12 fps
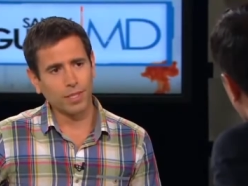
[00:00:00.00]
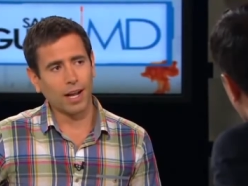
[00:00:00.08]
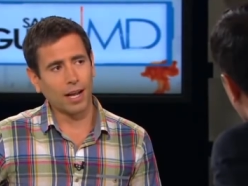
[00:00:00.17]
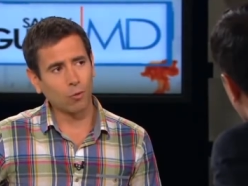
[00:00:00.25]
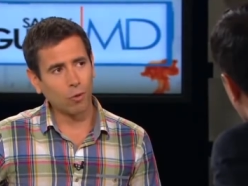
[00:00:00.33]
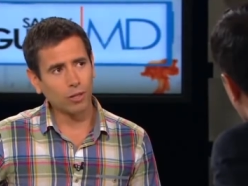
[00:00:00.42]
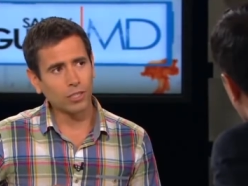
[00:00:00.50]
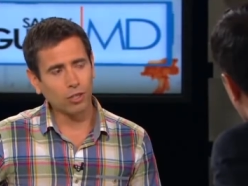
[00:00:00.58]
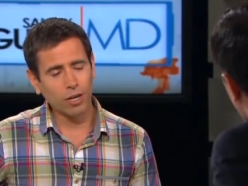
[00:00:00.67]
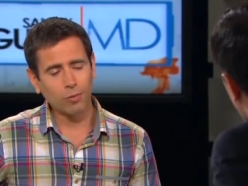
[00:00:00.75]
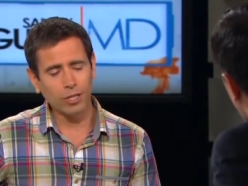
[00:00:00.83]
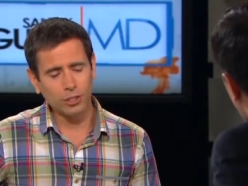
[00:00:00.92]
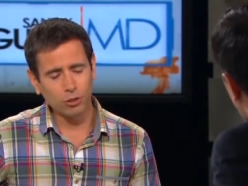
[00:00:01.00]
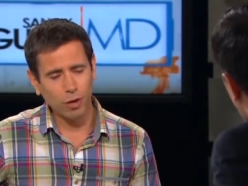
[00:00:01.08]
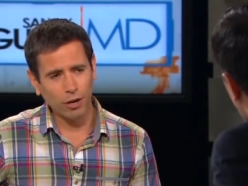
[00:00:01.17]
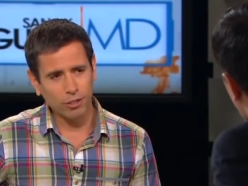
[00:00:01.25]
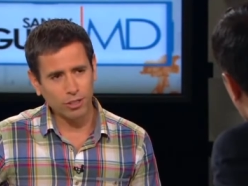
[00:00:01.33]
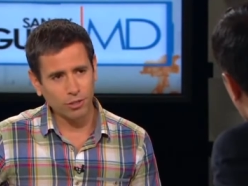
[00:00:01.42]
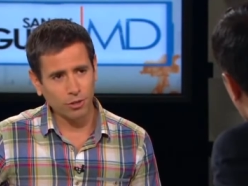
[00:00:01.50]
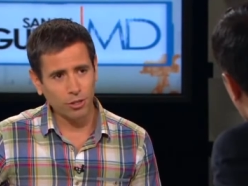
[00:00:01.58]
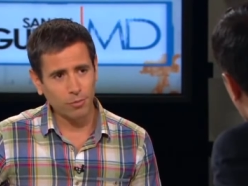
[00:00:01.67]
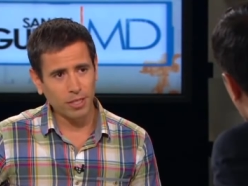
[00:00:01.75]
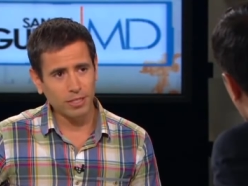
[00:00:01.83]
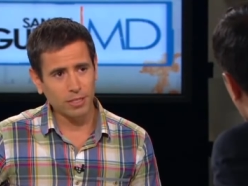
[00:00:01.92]
Yeah, I wanted to try to break two hours and 30
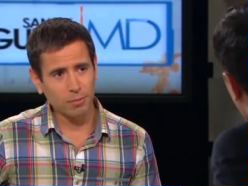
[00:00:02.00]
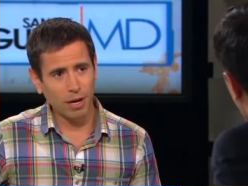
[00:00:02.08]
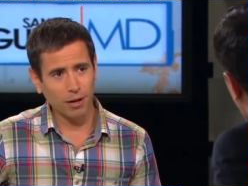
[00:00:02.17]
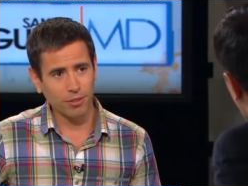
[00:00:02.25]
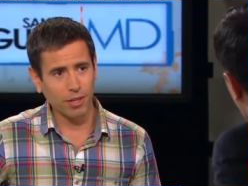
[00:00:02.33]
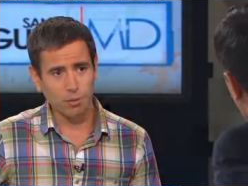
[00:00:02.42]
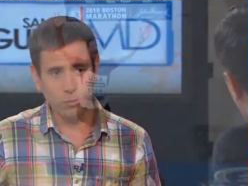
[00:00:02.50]
minutes in a marathon,